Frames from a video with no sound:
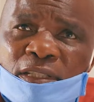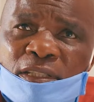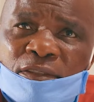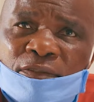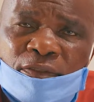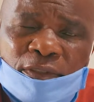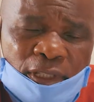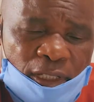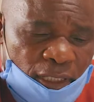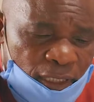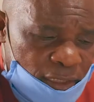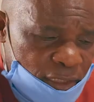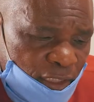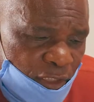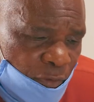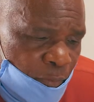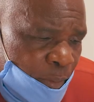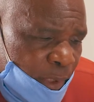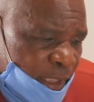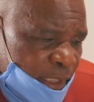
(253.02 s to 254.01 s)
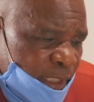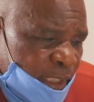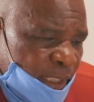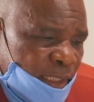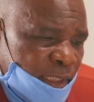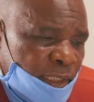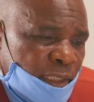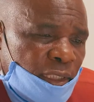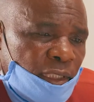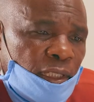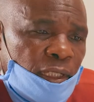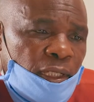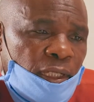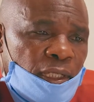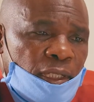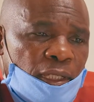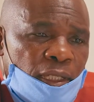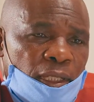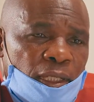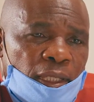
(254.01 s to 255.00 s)
difficult, especially
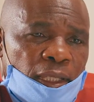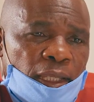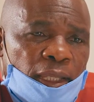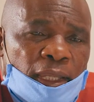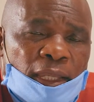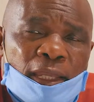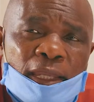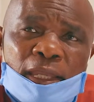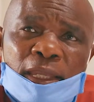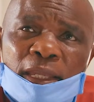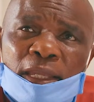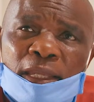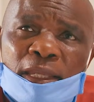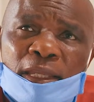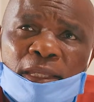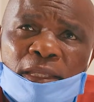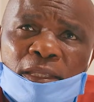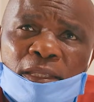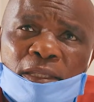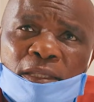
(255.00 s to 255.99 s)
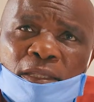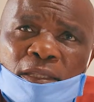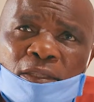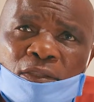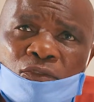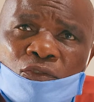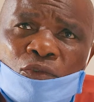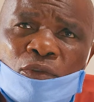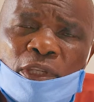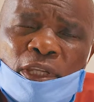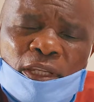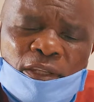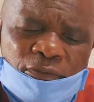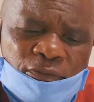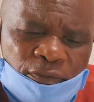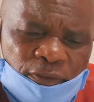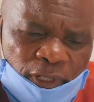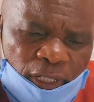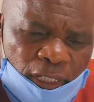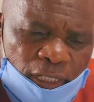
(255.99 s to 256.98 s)
to
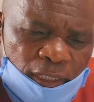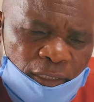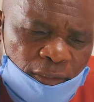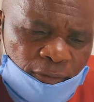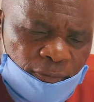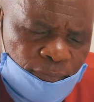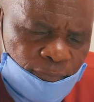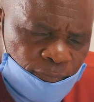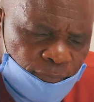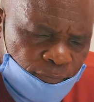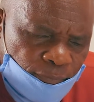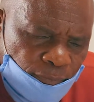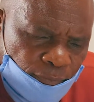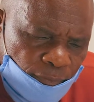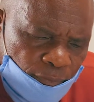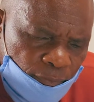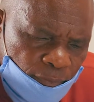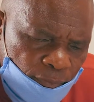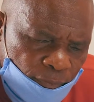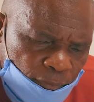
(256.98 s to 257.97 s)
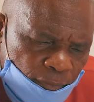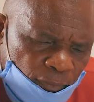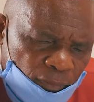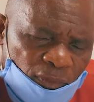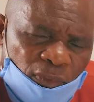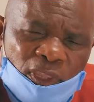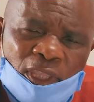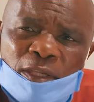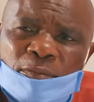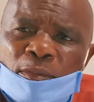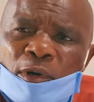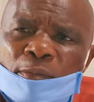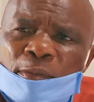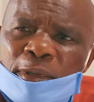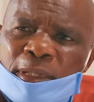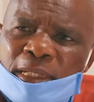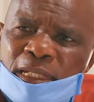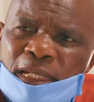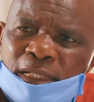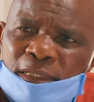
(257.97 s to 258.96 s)
have
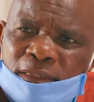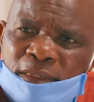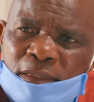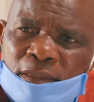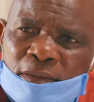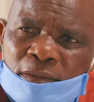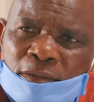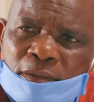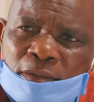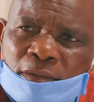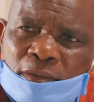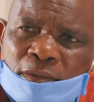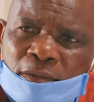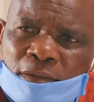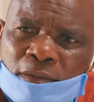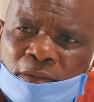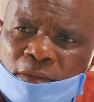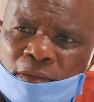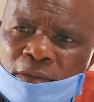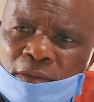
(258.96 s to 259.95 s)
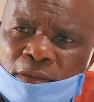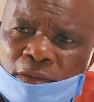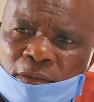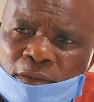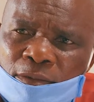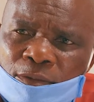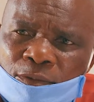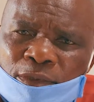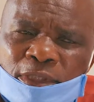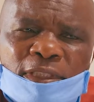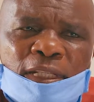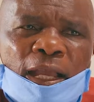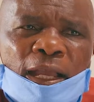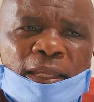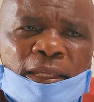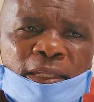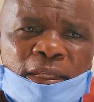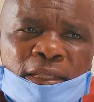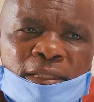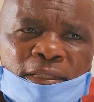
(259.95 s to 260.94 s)
thermometers, which are
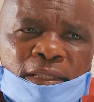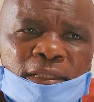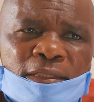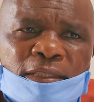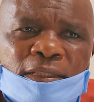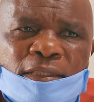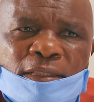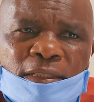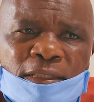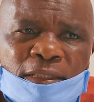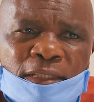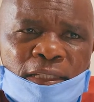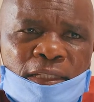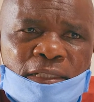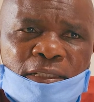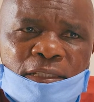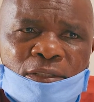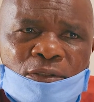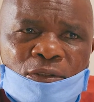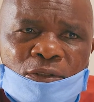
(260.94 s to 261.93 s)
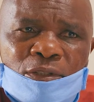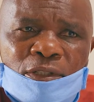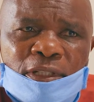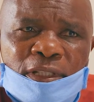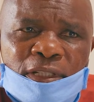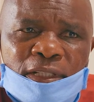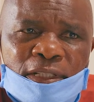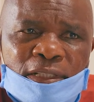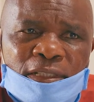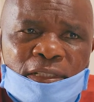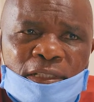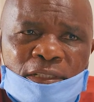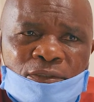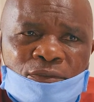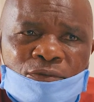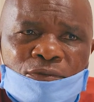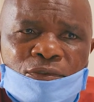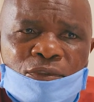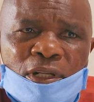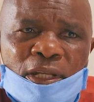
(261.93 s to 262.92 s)
a necessity at a congregation
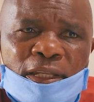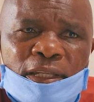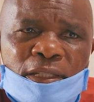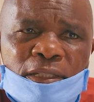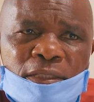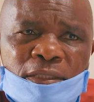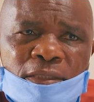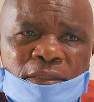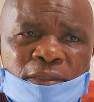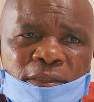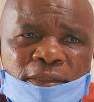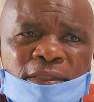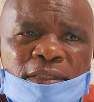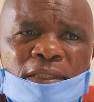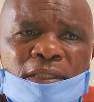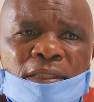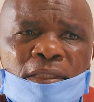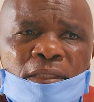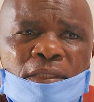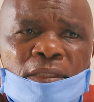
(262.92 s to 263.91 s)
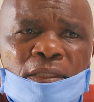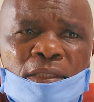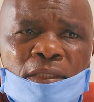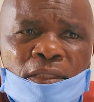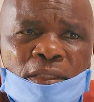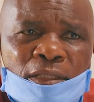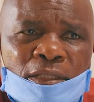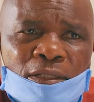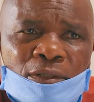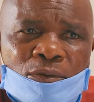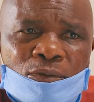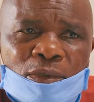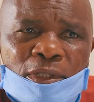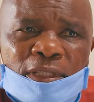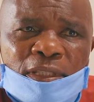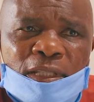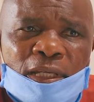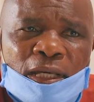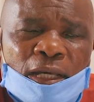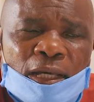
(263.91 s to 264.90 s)
to try and see
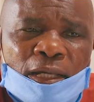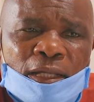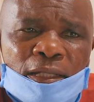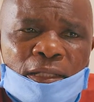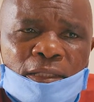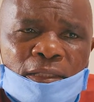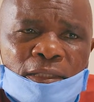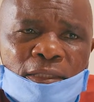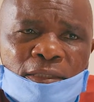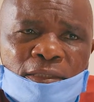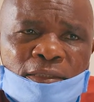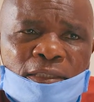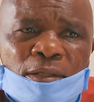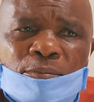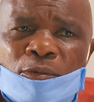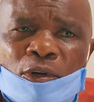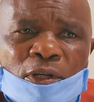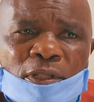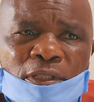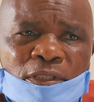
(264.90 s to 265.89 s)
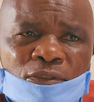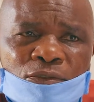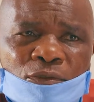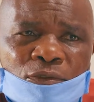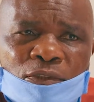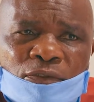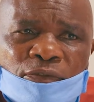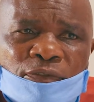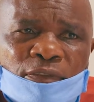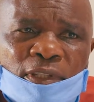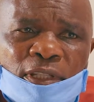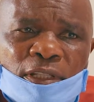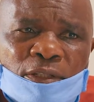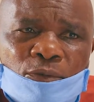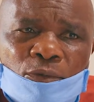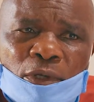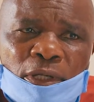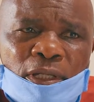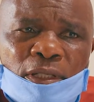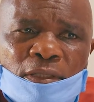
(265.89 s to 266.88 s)
whether someone is not
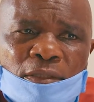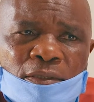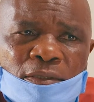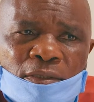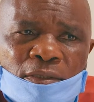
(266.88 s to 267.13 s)
feeling well